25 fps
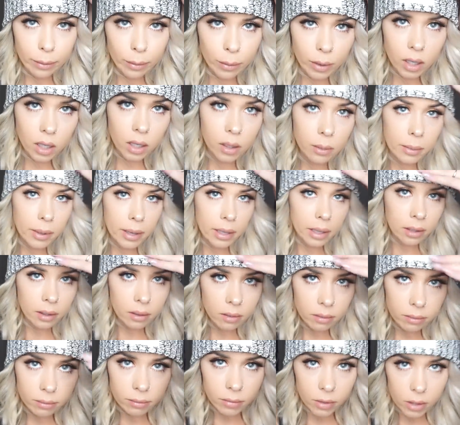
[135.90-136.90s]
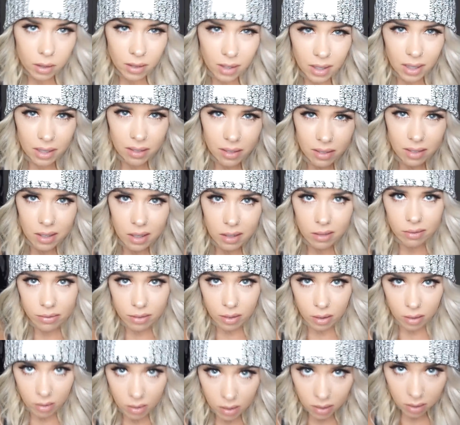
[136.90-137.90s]
I'm wearing my, it's not even gonna
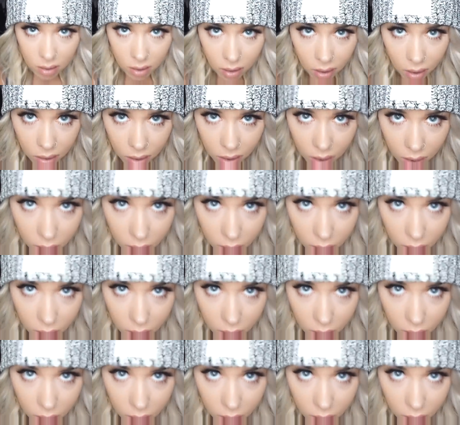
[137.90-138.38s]
focus on